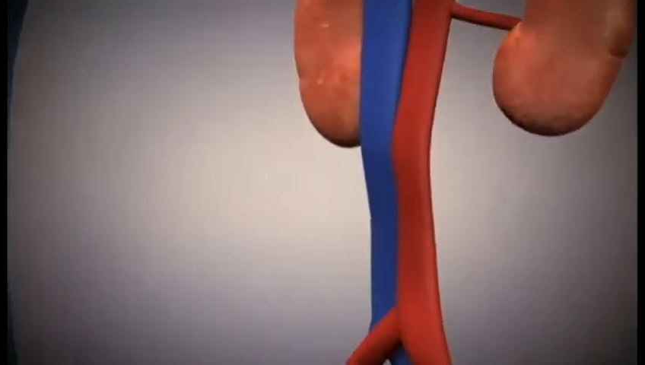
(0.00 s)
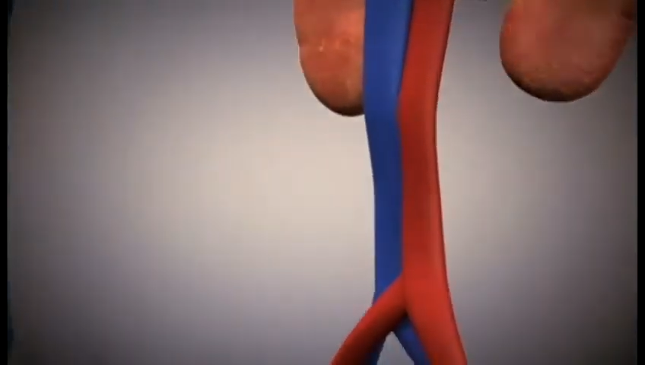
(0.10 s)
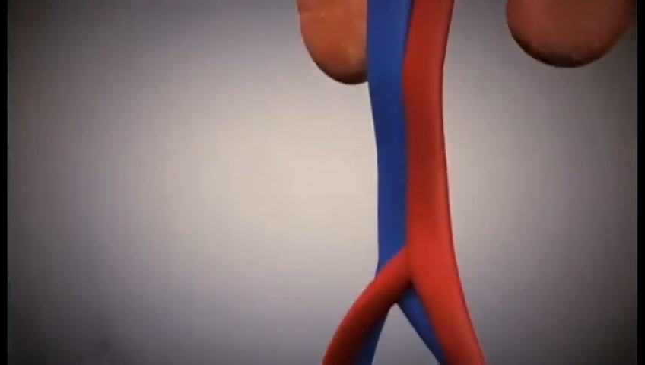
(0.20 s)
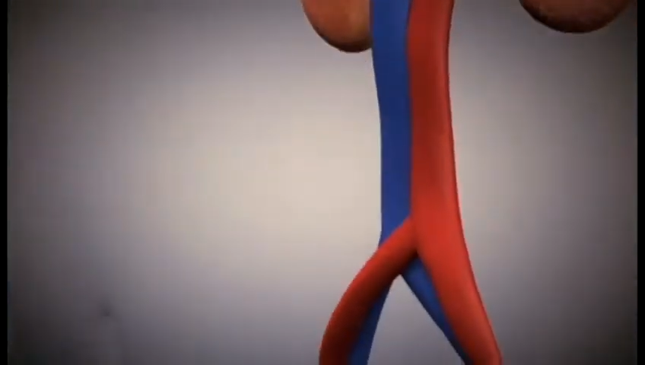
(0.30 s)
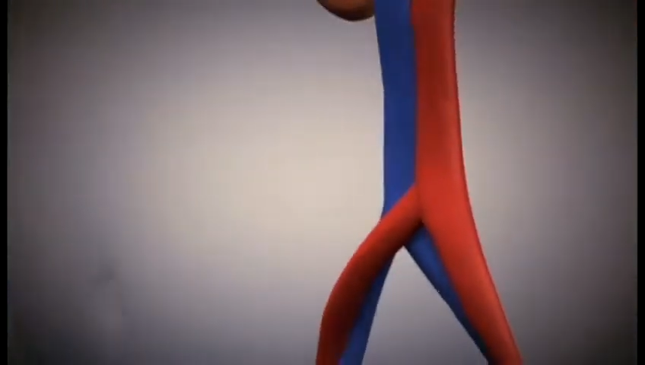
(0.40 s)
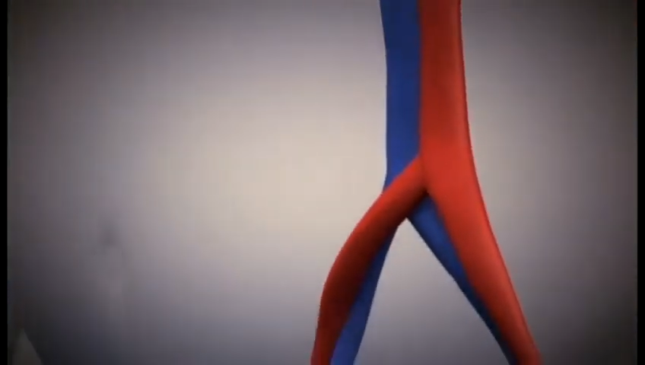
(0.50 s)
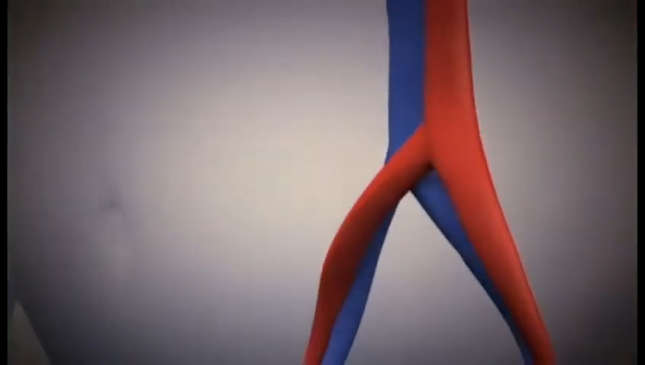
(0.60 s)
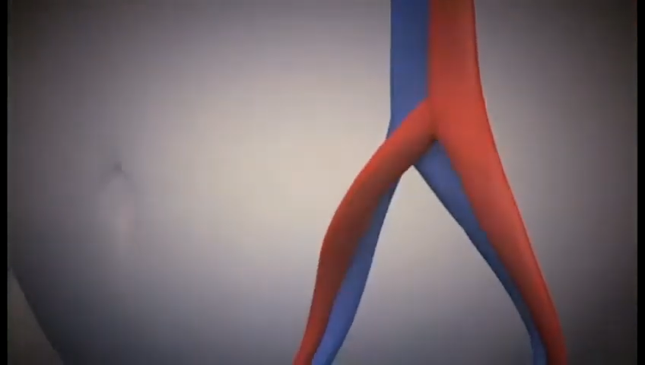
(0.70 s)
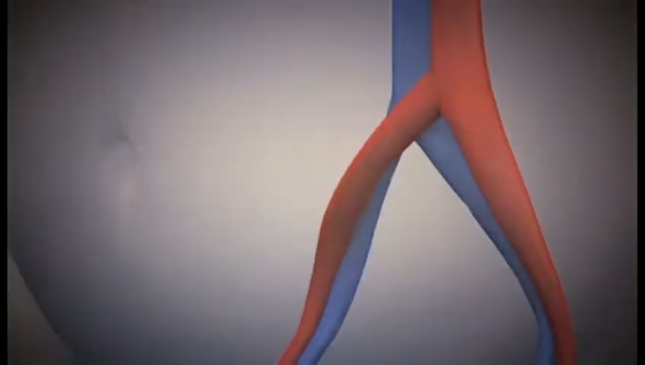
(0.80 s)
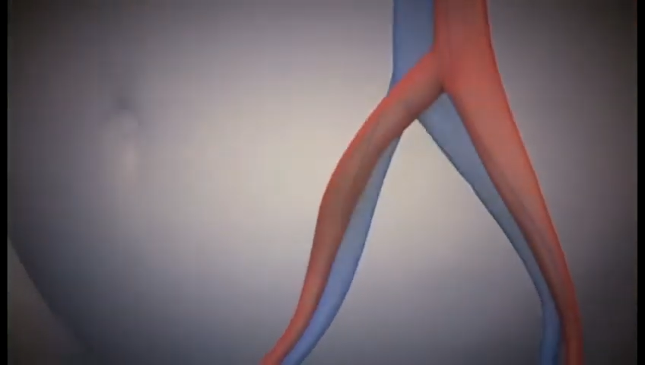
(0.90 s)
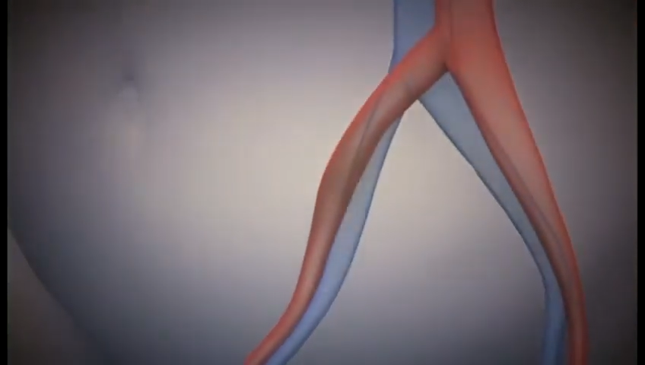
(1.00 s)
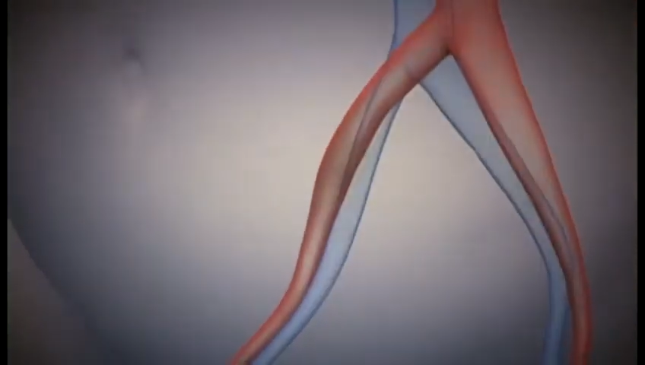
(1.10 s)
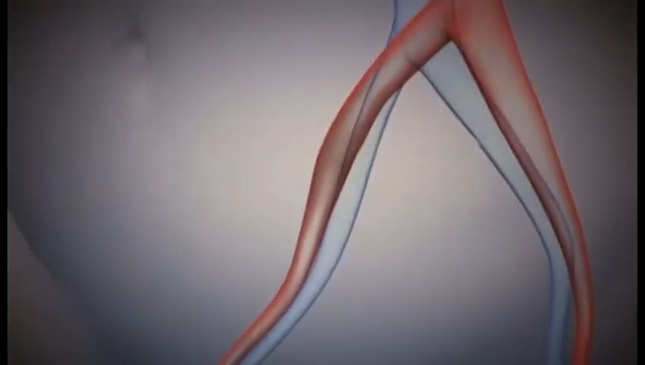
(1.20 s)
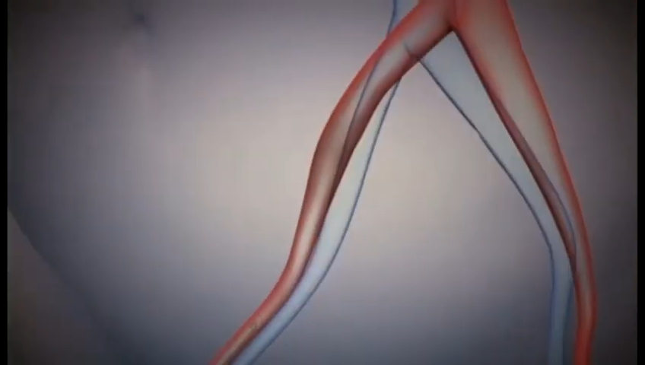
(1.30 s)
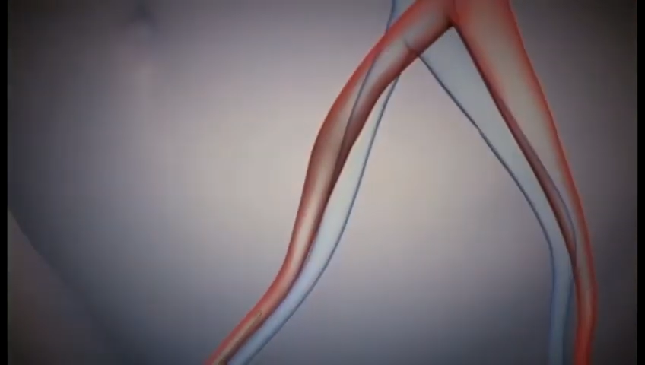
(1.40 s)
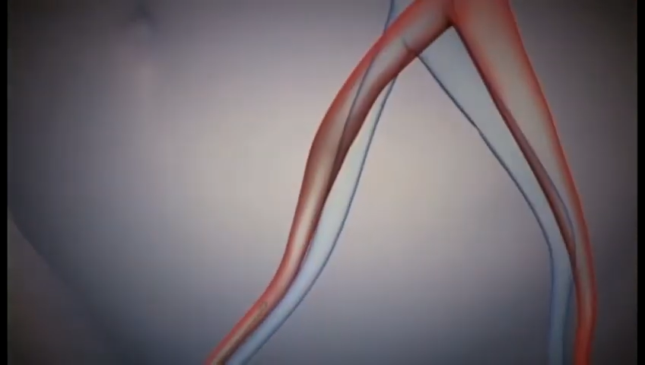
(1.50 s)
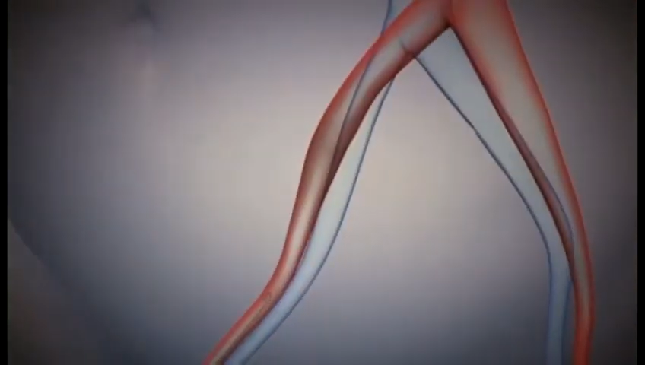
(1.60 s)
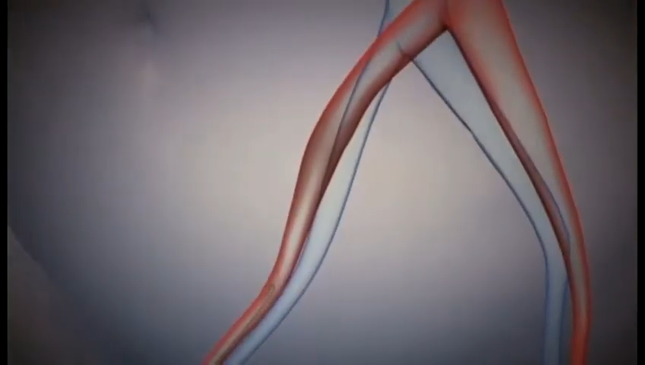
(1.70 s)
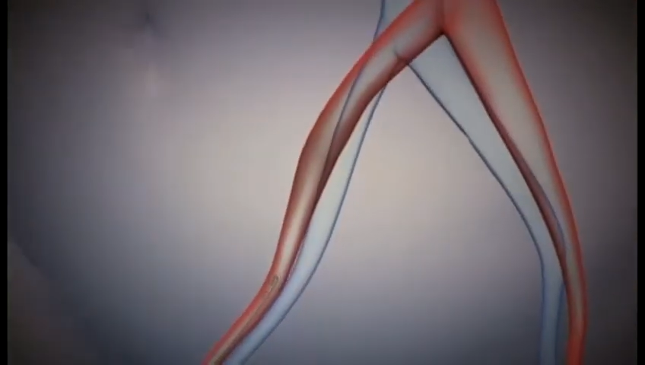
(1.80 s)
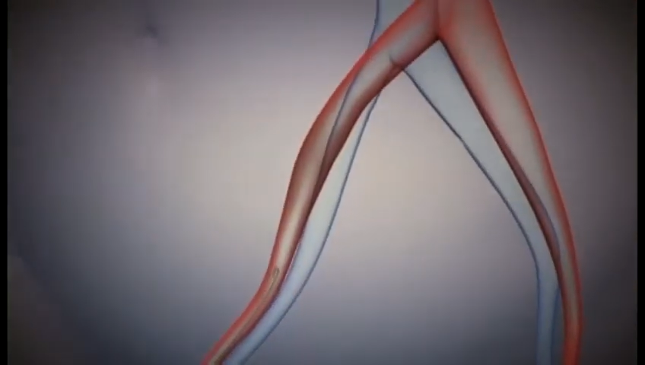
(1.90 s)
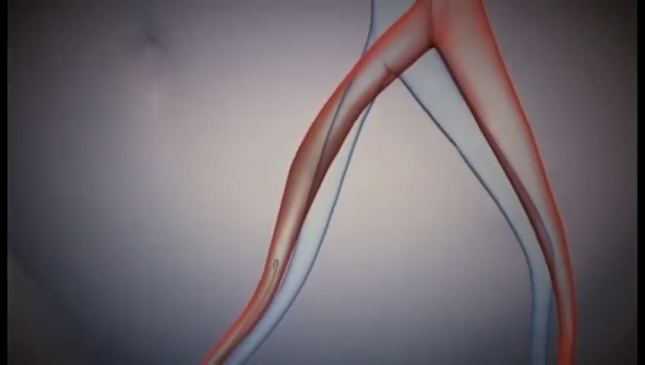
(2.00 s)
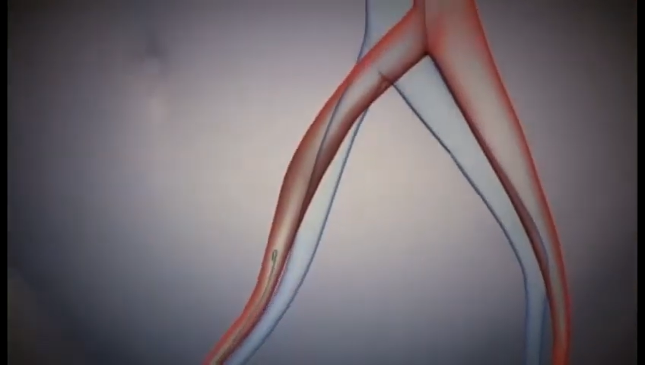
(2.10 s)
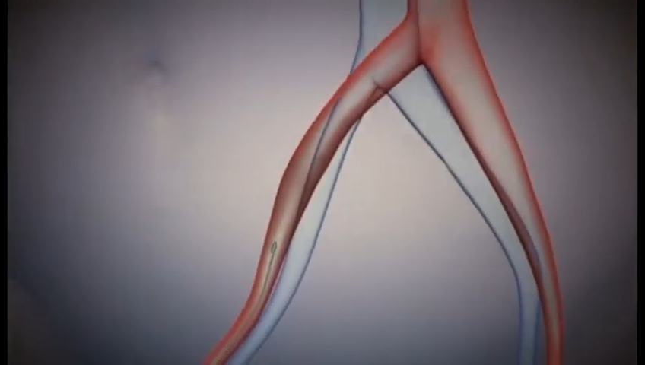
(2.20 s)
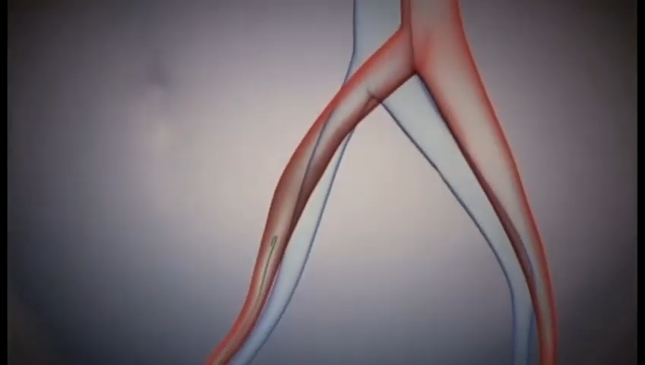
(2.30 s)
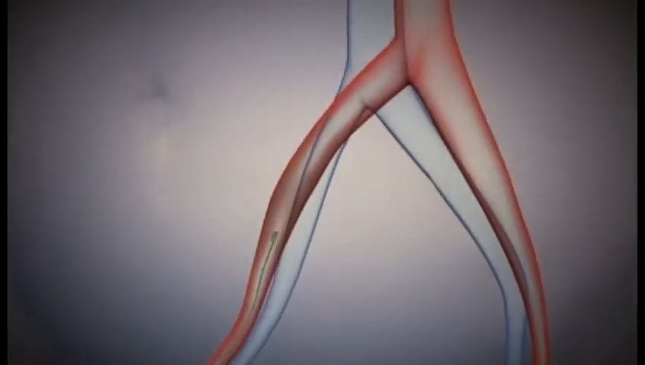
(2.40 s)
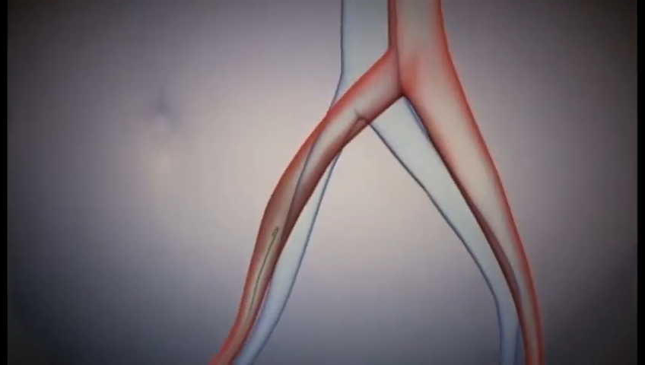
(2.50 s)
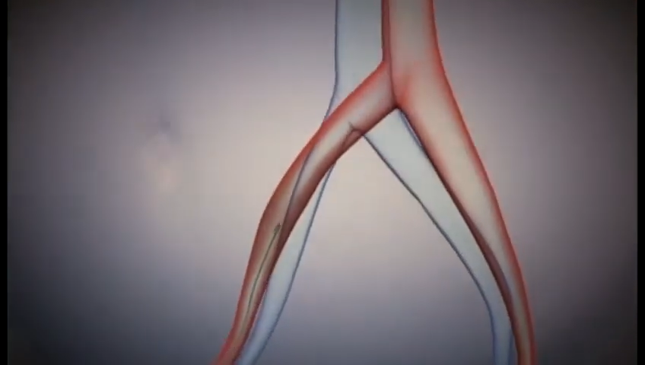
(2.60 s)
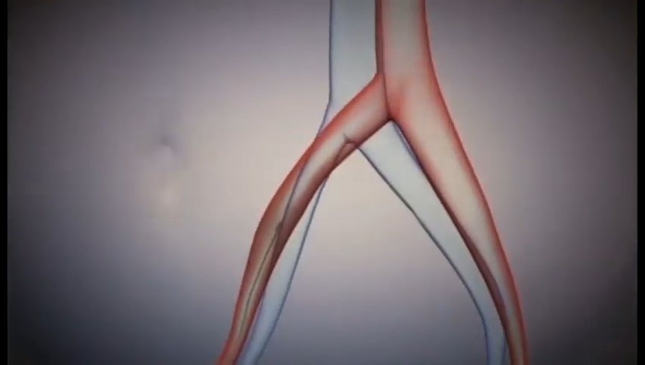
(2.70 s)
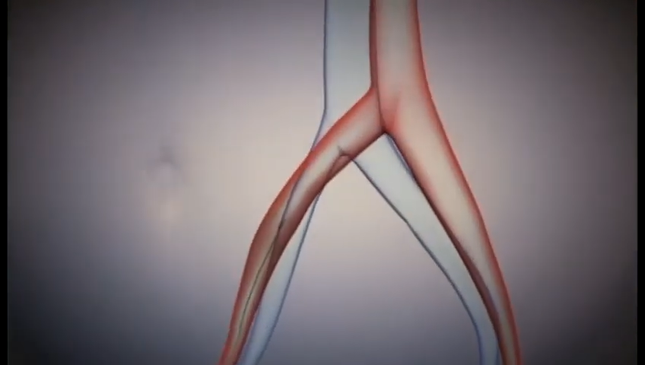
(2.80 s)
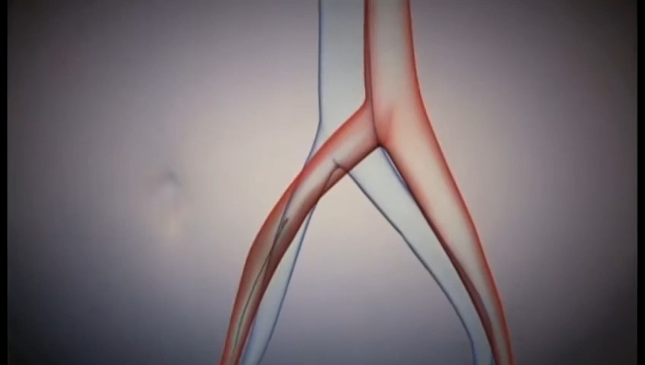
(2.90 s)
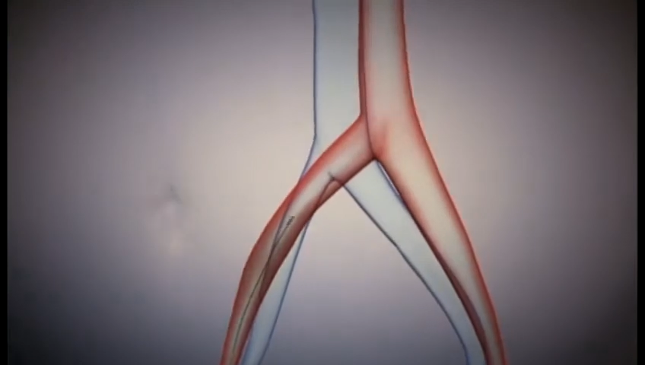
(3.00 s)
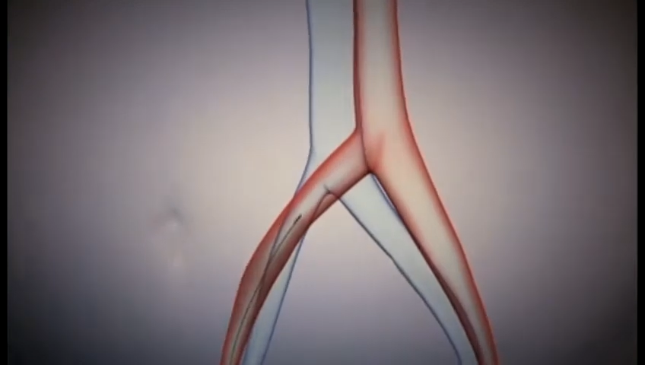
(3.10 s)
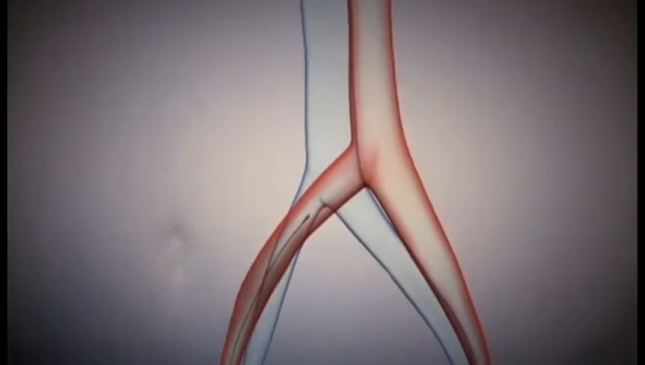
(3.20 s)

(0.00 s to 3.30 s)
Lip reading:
[unreadable: no face in view]